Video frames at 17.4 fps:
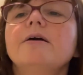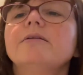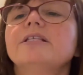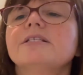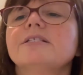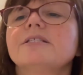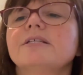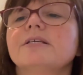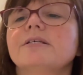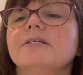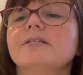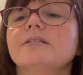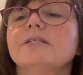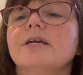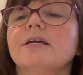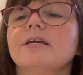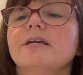This
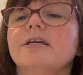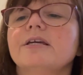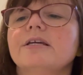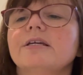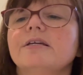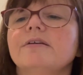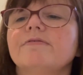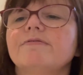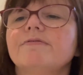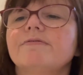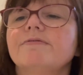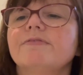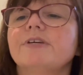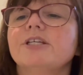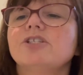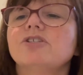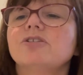is a
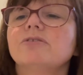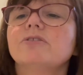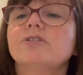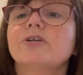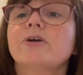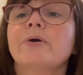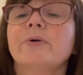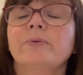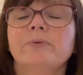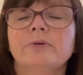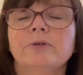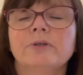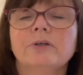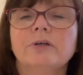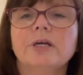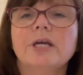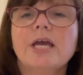facial
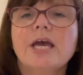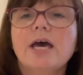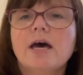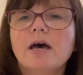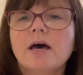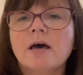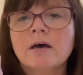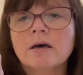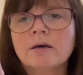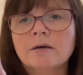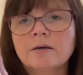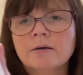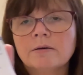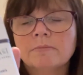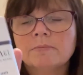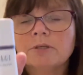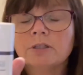toner.
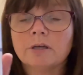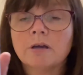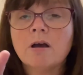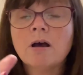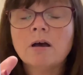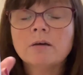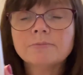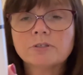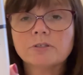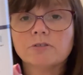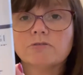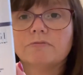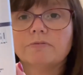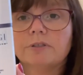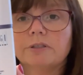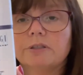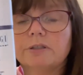The comps looked
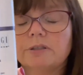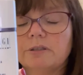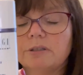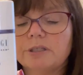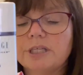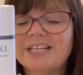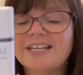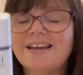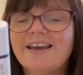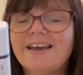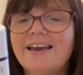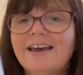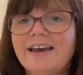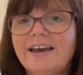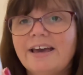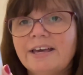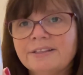really good,
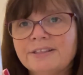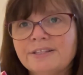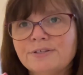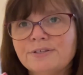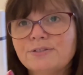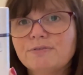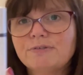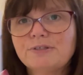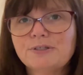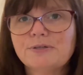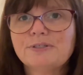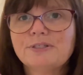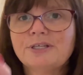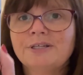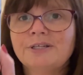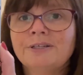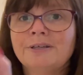and this
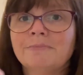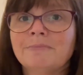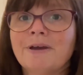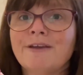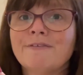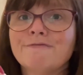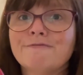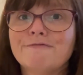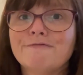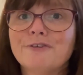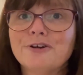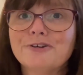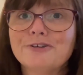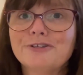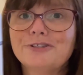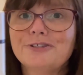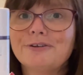resulted in my
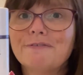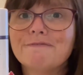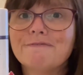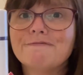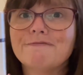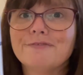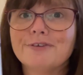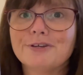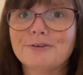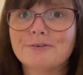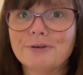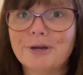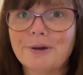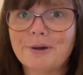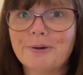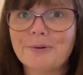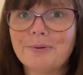first
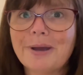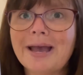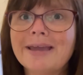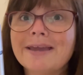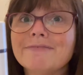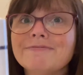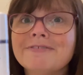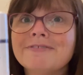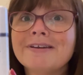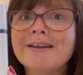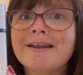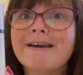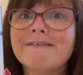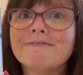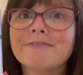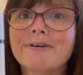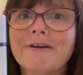VERO. I have
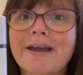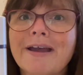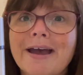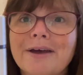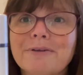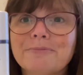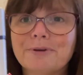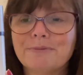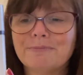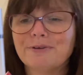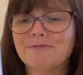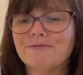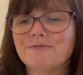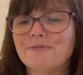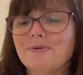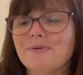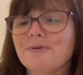never had one
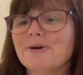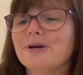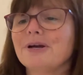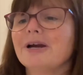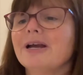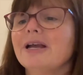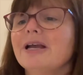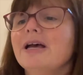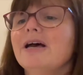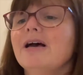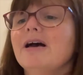before,